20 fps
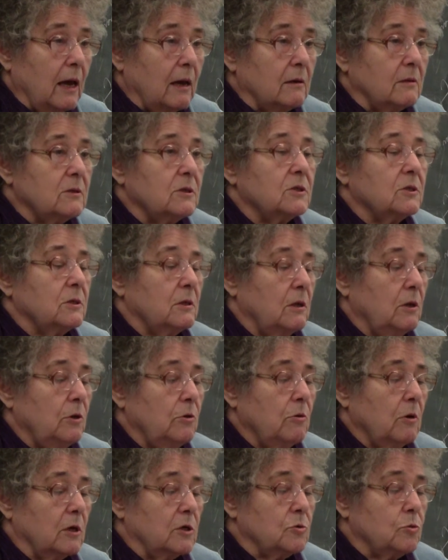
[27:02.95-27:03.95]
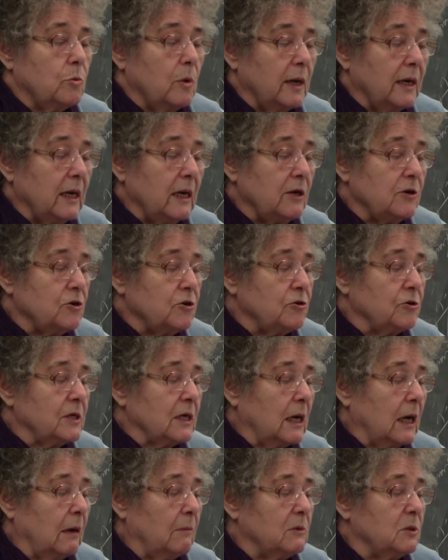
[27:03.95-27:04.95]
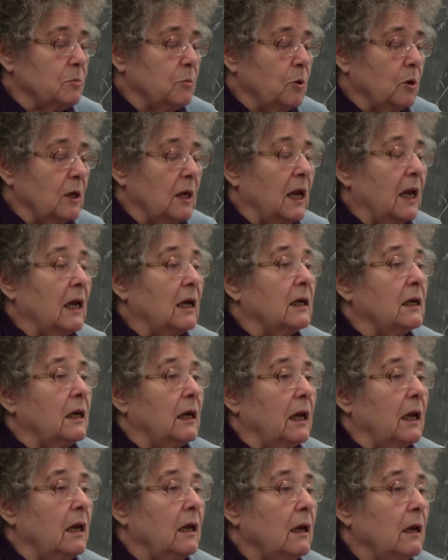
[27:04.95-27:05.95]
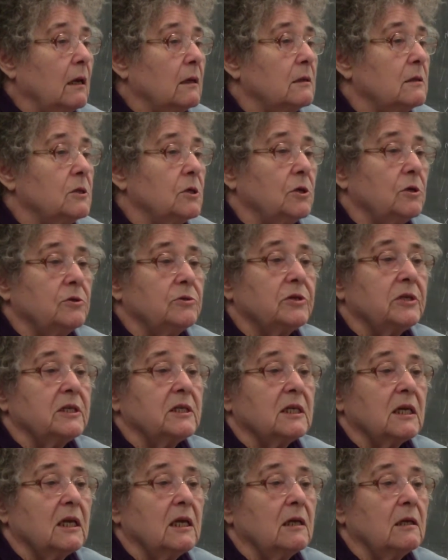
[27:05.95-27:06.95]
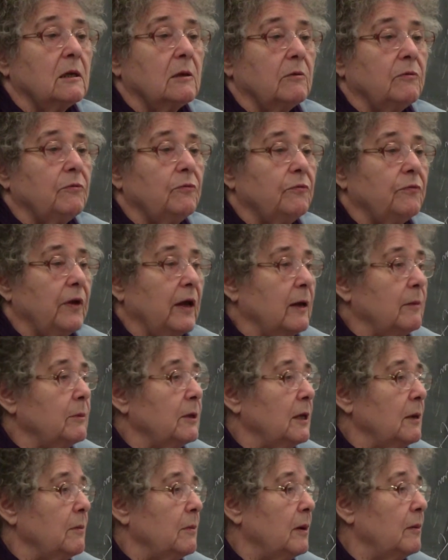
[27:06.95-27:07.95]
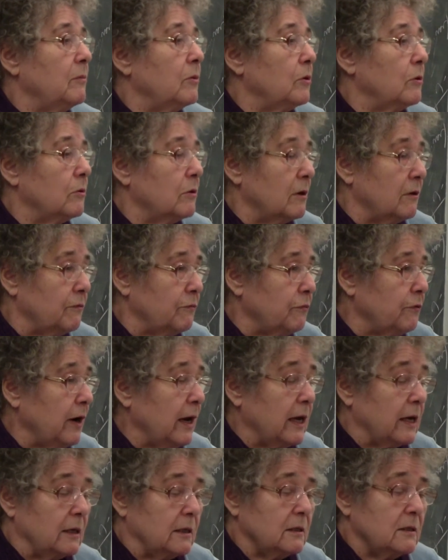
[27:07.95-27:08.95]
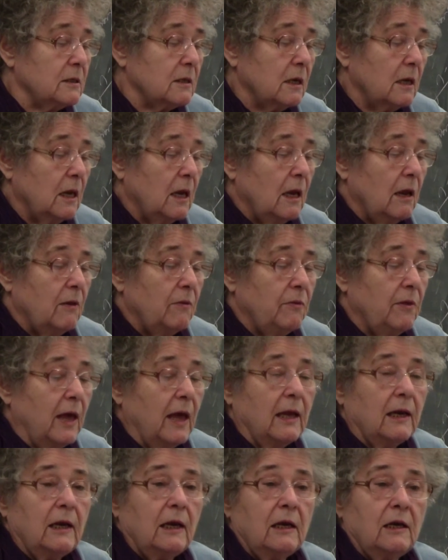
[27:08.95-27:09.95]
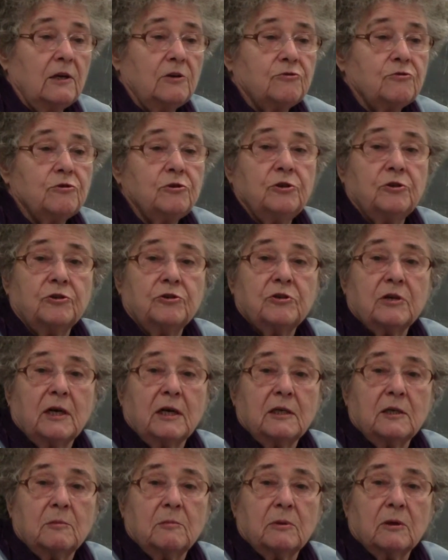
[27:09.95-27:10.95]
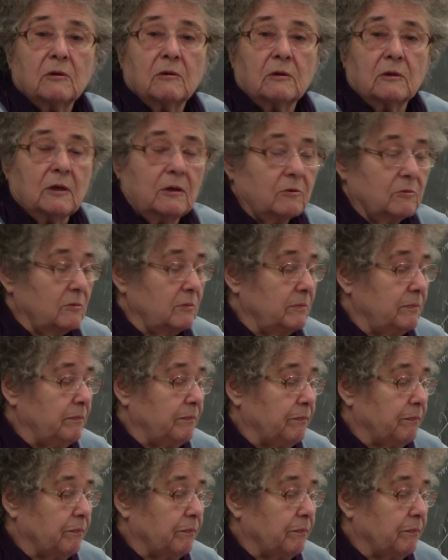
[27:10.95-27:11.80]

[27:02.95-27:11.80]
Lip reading: house, you are 22 times more likely to use it to kill a family member or a friend than an intruder trying to burgle you.